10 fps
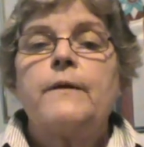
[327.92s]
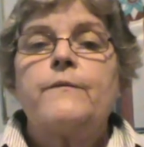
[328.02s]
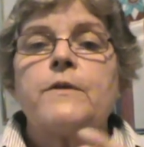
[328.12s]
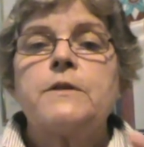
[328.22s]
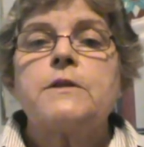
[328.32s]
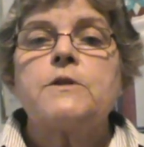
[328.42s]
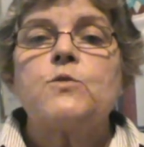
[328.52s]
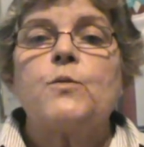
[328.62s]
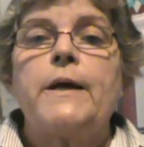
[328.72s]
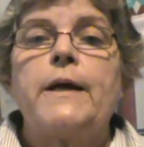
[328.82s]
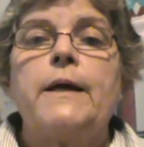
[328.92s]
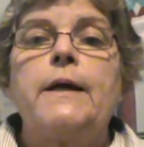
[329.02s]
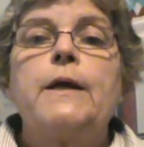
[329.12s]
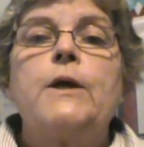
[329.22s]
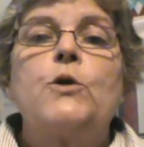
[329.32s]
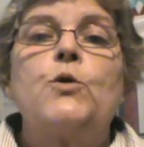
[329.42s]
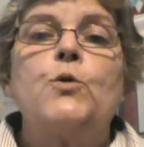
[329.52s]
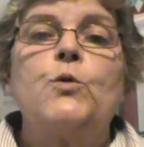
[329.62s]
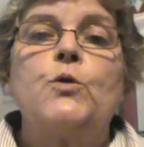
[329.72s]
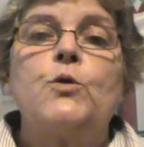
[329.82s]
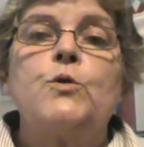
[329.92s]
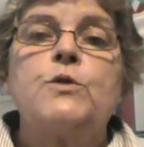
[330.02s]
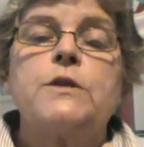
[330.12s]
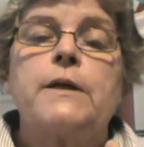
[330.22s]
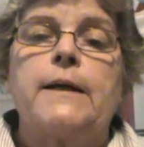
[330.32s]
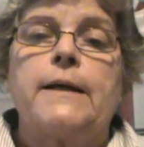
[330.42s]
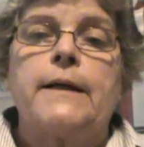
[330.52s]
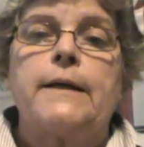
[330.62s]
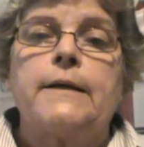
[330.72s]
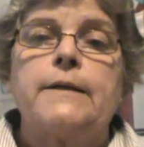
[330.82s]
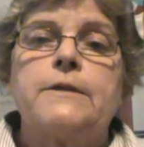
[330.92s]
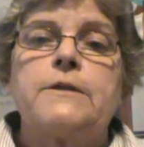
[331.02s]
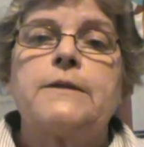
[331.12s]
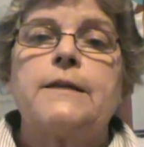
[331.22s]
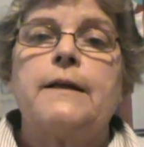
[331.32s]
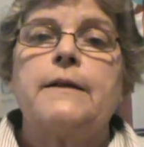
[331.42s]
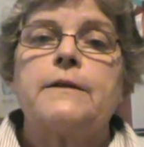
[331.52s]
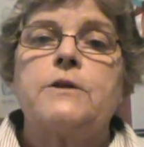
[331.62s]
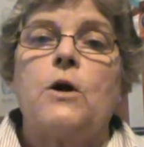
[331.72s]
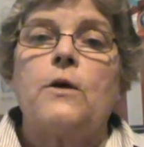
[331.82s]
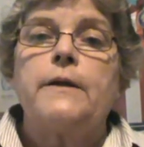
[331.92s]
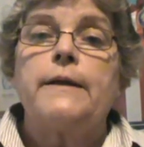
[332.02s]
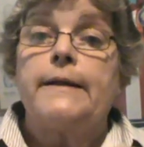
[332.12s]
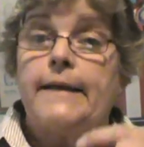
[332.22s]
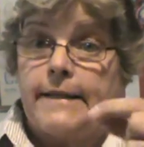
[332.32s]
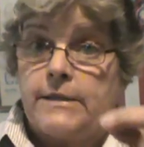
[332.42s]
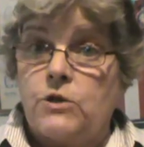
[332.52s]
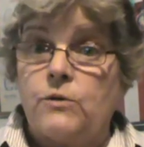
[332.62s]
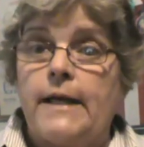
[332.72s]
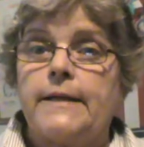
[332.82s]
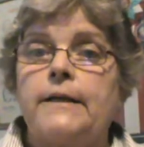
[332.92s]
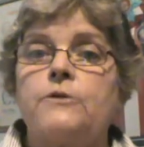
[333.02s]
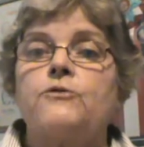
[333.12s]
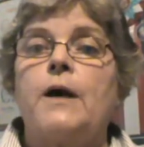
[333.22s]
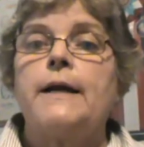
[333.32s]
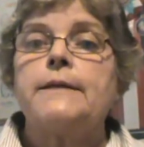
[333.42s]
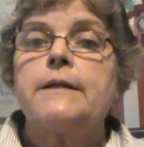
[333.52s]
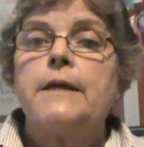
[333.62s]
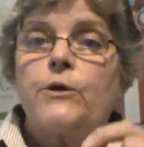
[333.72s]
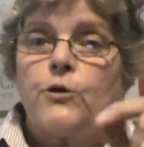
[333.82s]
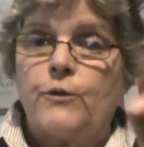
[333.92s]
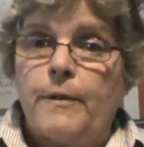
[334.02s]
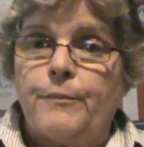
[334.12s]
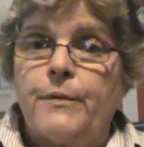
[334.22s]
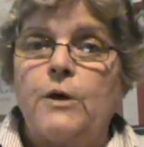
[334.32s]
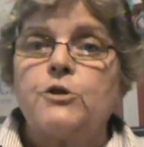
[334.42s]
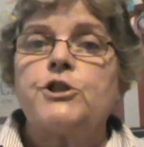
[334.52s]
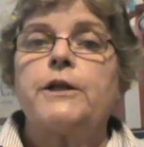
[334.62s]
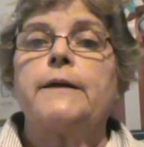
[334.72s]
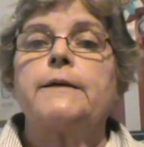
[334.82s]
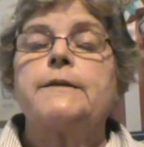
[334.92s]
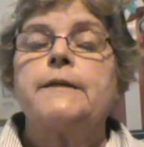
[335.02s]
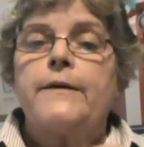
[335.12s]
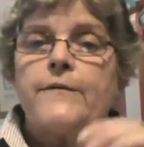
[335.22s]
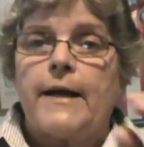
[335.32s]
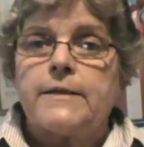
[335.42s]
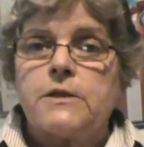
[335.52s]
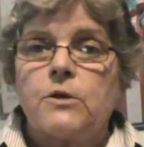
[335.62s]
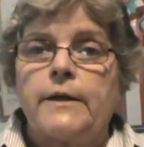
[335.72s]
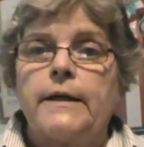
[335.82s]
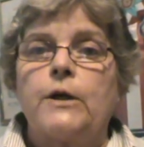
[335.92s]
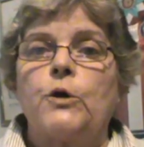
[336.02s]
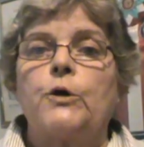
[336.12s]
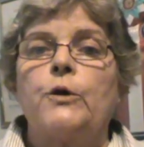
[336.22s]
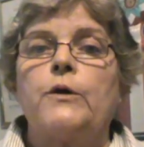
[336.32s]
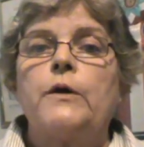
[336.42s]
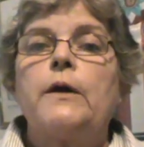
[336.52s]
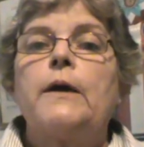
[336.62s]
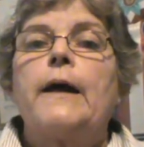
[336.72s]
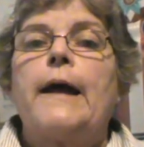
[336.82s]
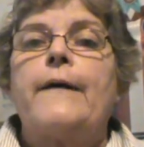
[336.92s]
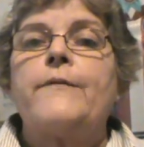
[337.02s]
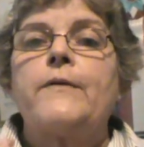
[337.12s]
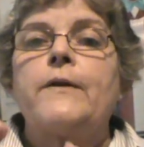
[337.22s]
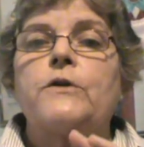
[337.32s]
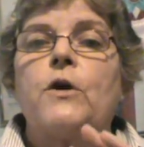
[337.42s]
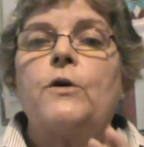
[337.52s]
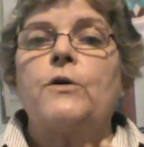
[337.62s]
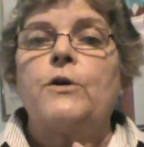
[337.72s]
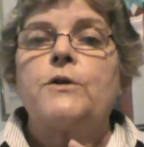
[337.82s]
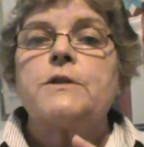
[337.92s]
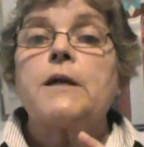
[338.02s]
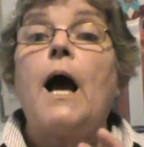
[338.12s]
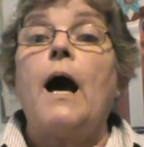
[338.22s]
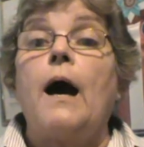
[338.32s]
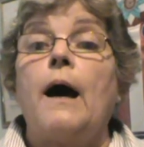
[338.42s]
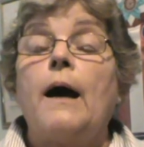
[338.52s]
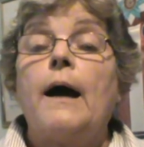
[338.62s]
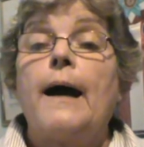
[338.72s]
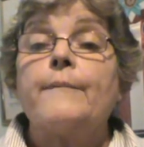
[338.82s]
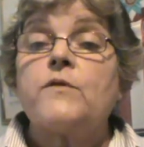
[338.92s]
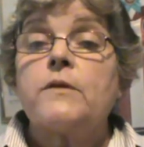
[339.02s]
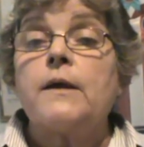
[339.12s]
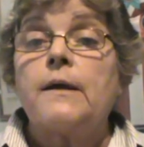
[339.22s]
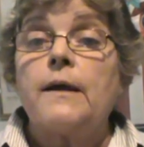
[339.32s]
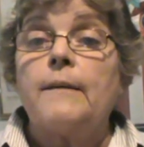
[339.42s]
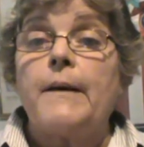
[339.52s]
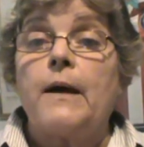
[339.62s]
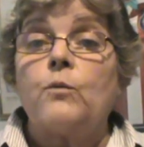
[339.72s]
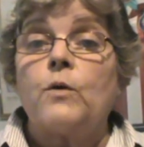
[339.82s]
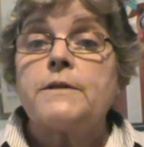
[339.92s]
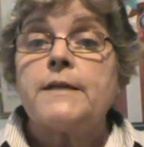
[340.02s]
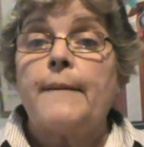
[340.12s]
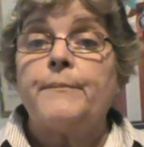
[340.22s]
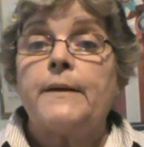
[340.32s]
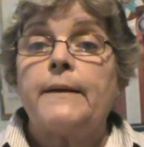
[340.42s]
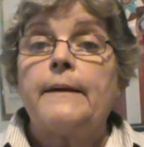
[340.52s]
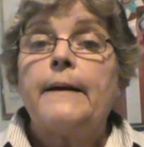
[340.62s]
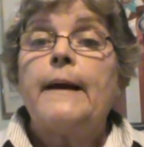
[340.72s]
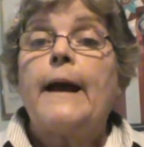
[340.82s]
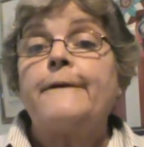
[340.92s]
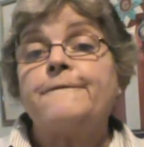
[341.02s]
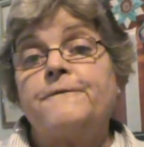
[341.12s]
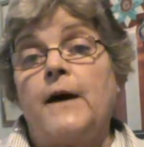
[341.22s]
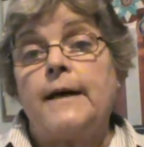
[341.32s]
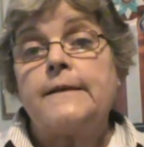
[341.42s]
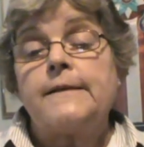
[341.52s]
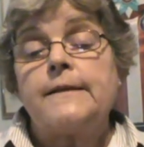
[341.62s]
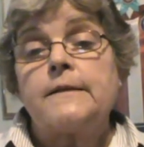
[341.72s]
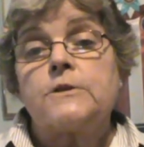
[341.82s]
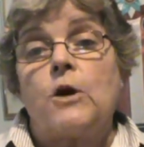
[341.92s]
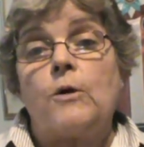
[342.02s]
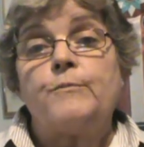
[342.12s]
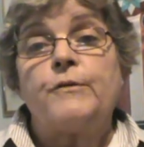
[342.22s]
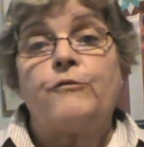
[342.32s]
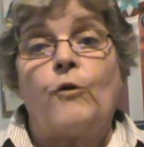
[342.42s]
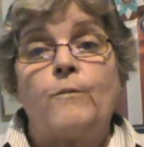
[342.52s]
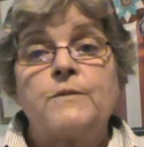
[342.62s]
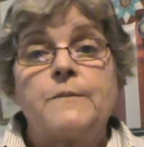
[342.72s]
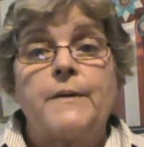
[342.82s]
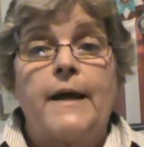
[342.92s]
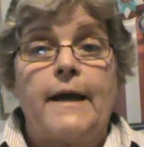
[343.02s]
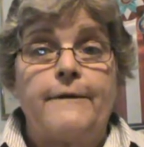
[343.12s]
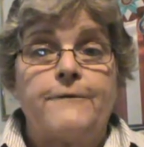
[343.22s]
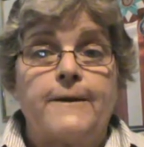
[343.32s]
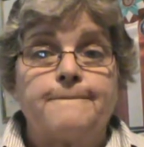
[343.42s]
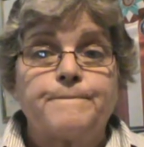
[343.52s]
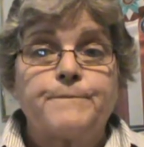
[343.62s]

This is where you use the clicker to tell the dog, yes, you're getting it right, you're approaching it, that's looking good. And then the dog learns, I'm thinking about what's happening, and finally the dog performs the behavior.